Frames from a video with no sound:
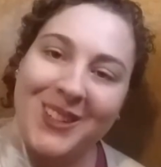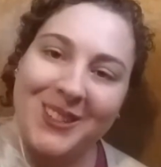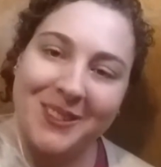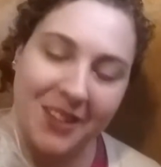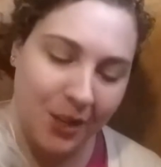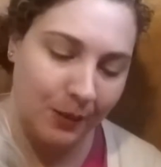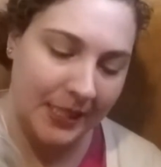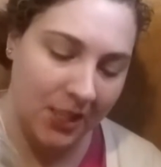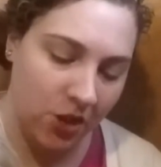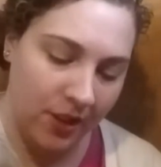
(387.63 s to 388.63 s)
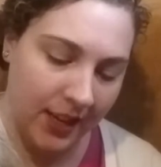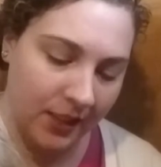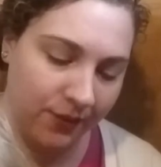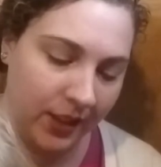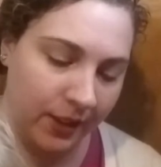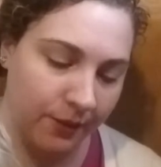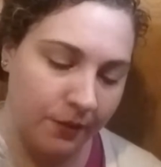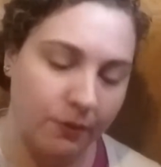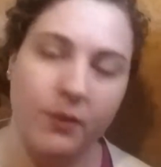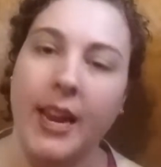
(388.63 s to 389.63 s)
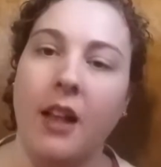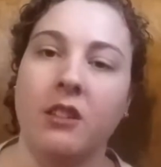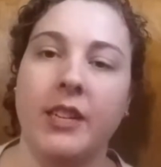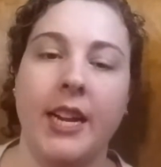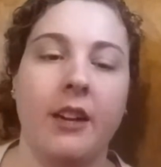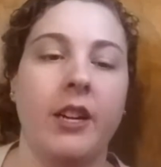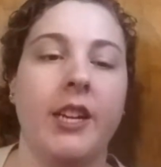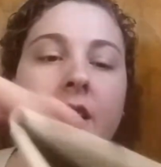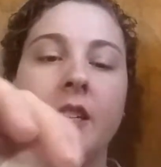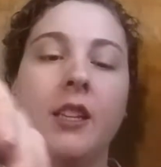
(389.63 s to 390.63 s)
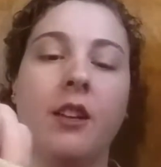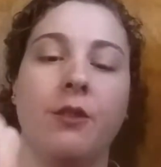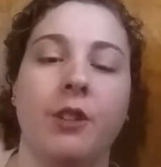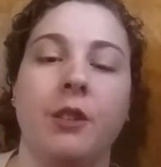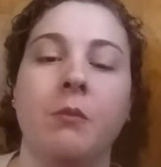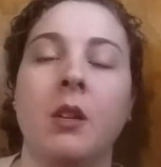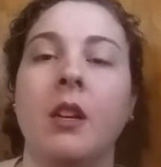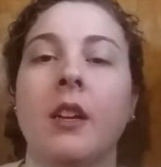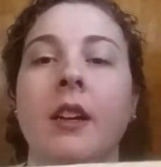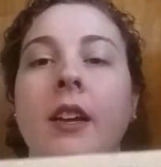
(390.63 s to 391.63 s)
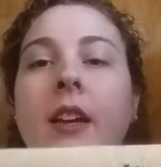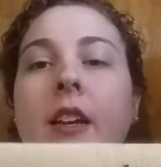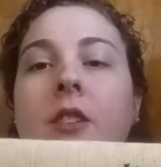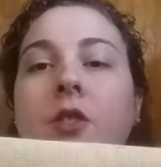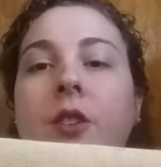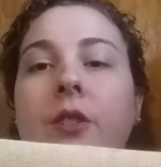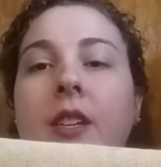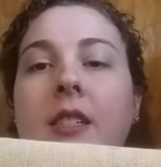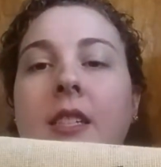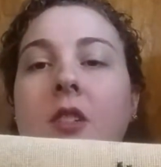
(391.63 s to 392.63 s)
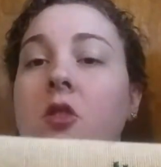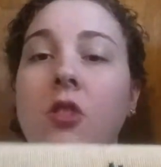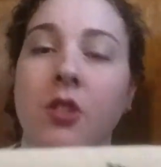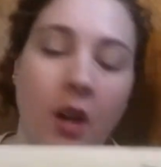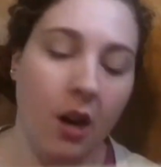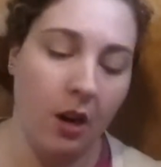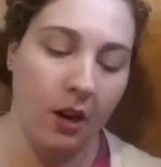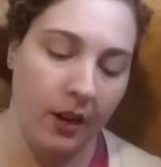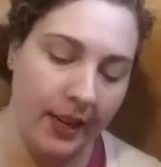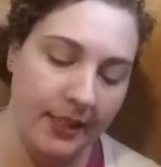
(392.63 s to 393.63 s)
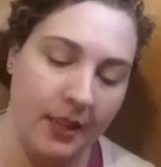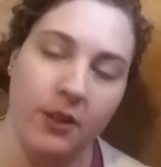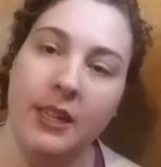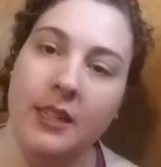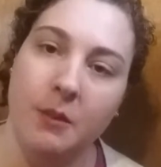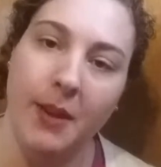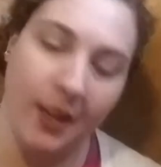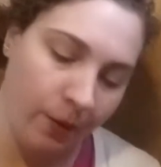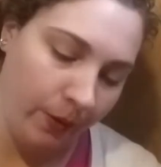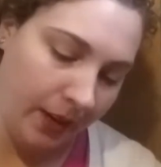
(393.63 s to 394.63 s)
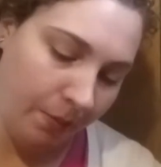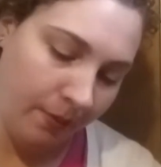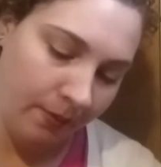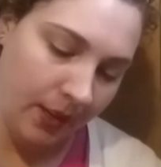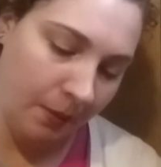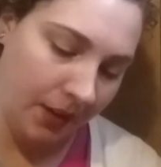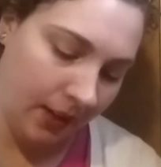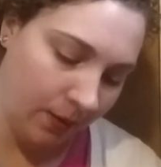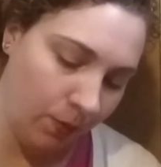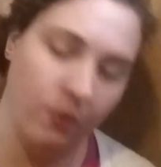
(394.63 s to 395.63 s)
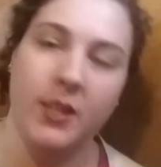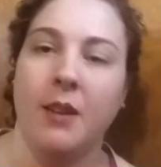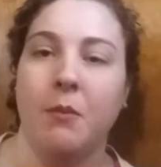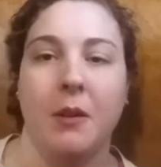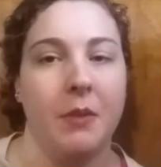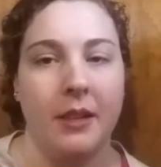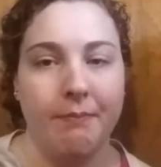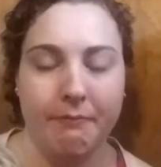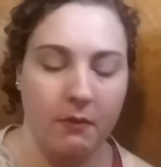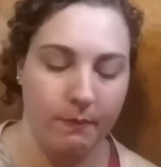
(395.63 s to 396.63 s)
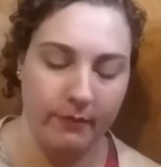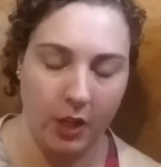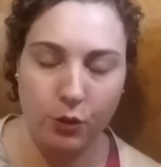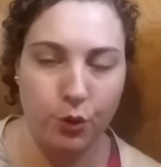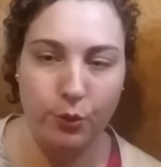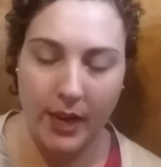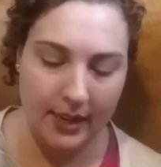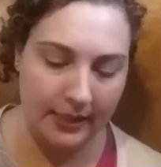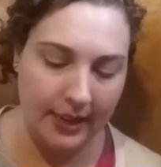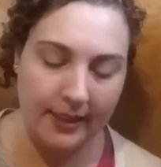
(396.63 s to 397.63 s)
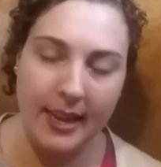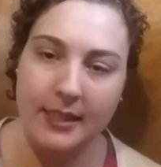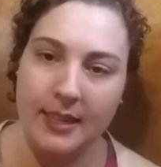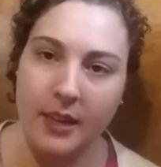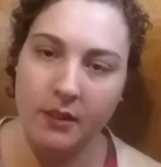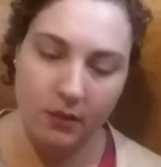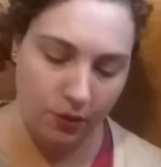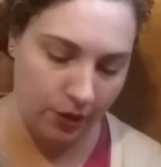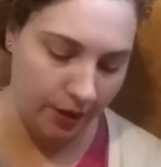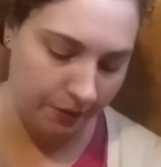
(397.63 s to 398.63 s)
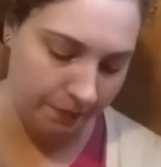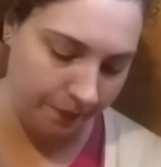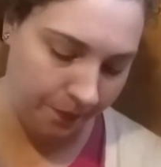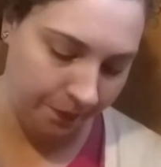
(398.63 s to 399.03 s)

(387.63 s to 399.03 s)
little cute stitchy things for their gallery area in their room. And so this is just the R I did on it to make it a whip. I mean, it won't take me but 2 days to get that done. So